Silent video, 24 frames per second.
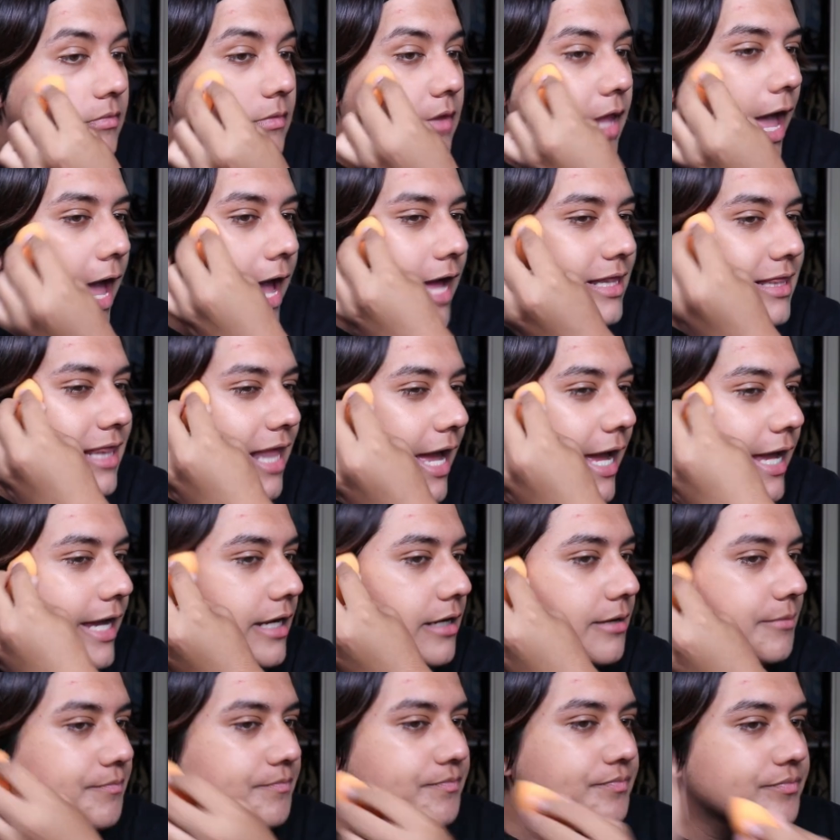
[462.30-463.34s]
And
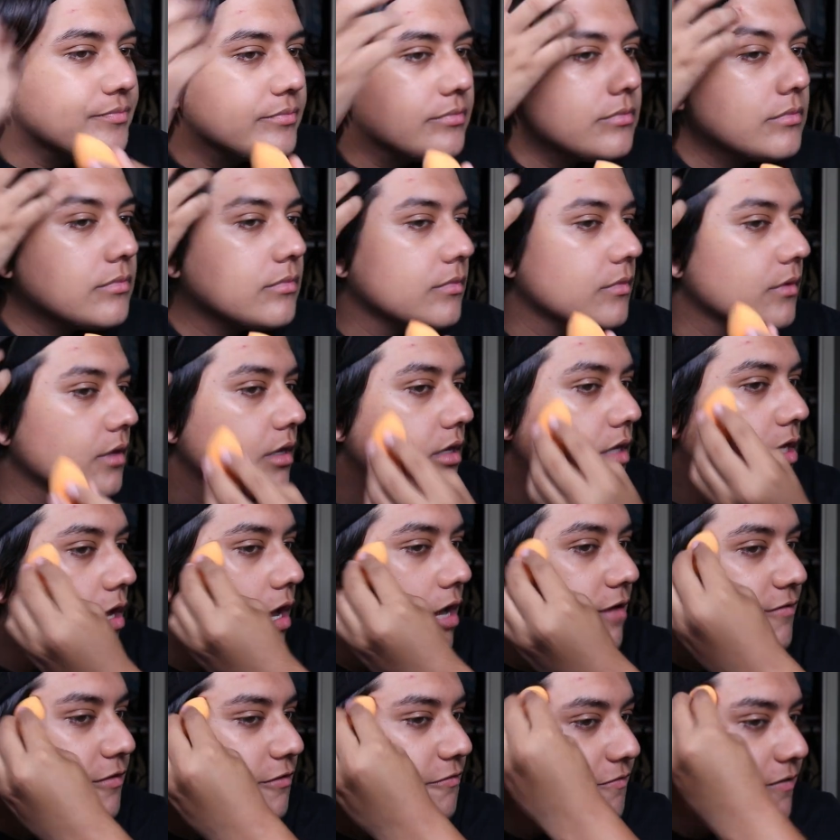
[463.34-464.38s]
like, you
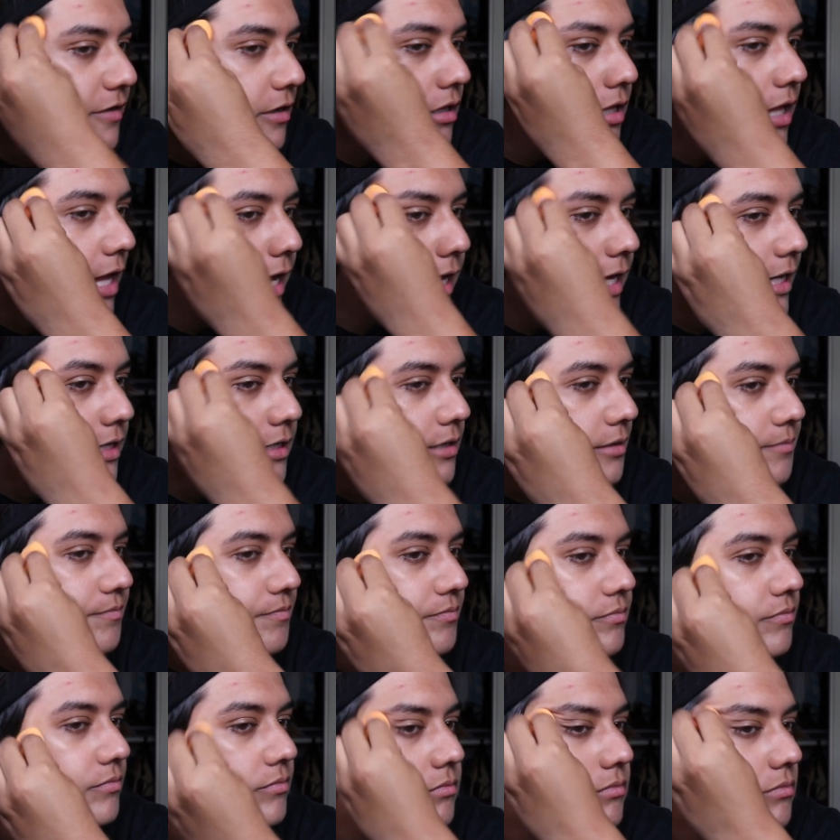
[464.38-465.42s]
ever feel like
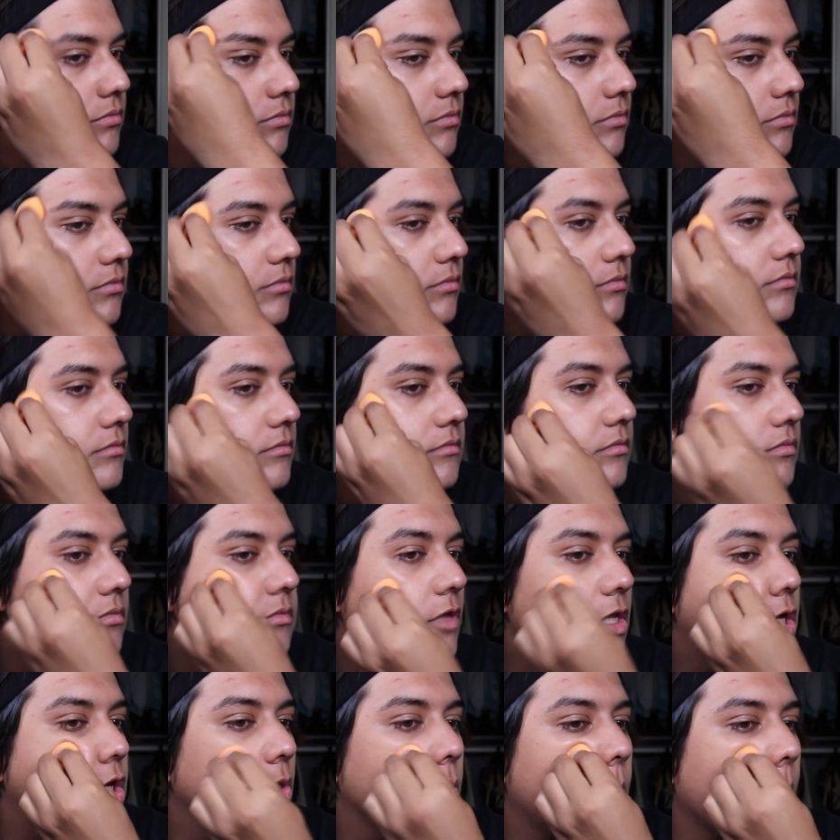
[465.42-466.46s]

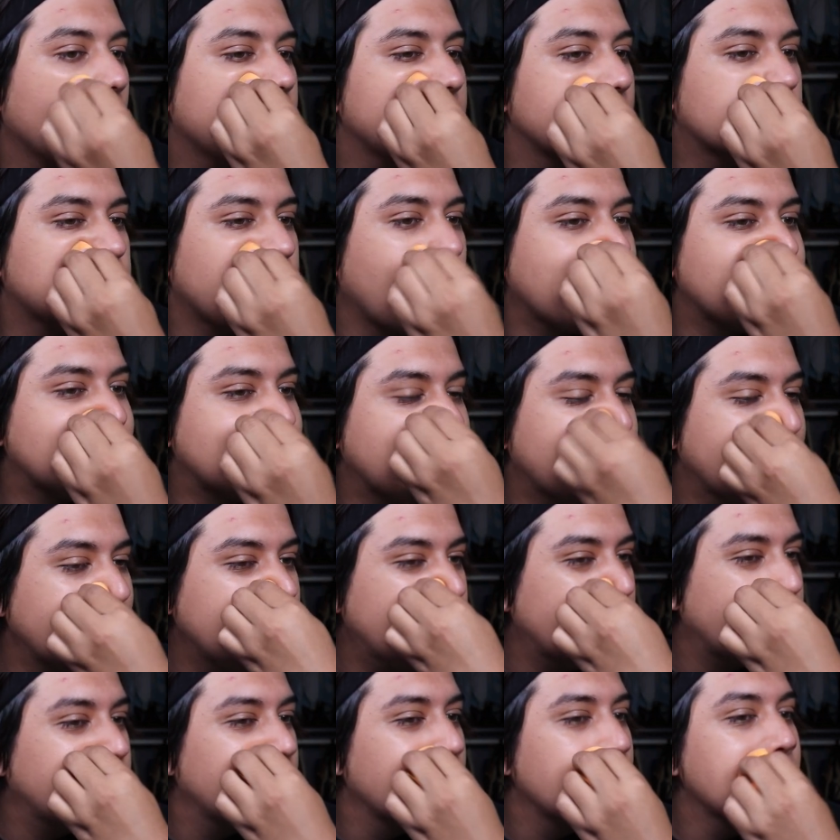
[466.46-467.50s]
you want to try
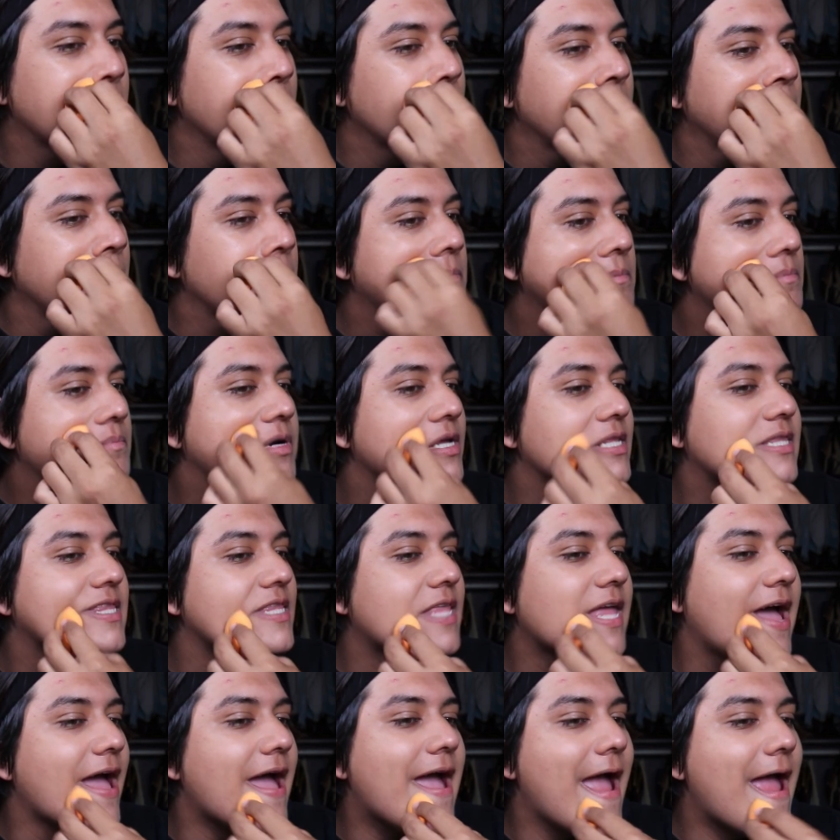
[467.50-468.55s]
stuff, but
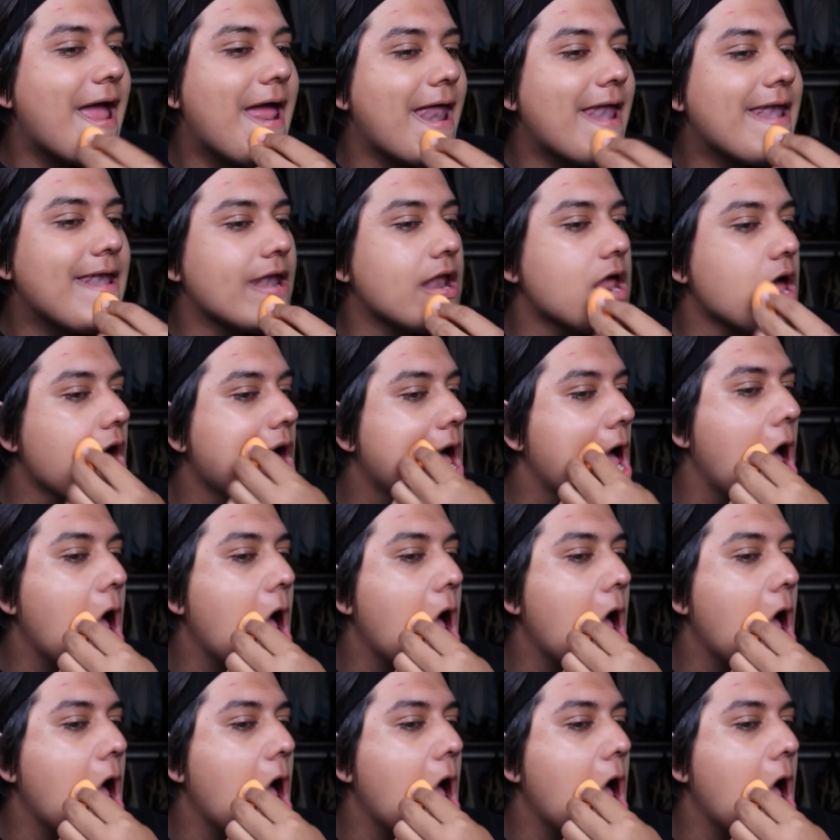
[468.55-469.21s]
then